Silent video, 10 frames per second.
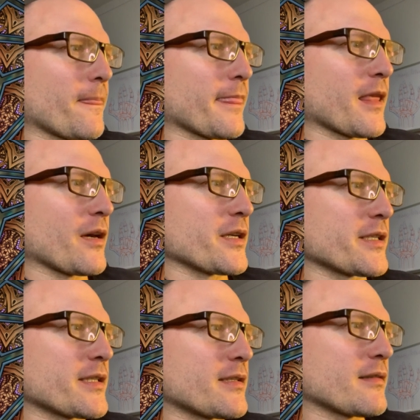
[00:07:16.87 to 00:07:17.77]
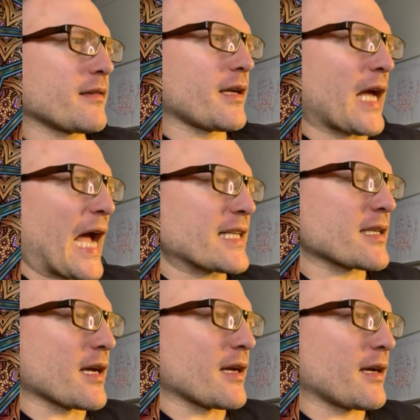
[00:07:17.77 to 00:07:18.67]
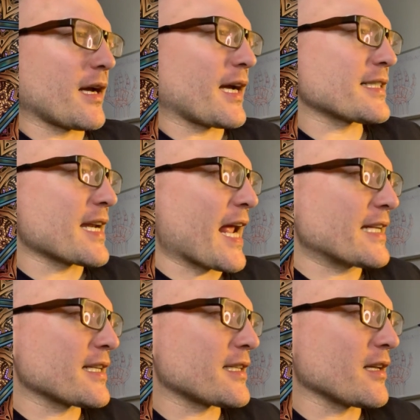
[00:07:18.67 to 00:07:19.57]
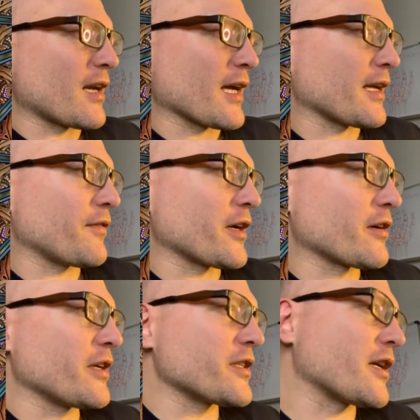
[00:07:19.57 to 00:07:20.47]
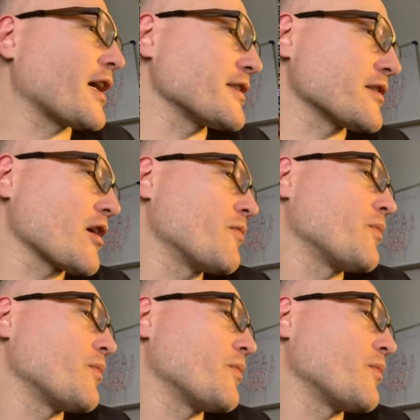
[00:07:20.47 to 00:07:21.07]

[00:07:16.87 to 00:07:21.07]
Because as an entity, like even a creature, it has its own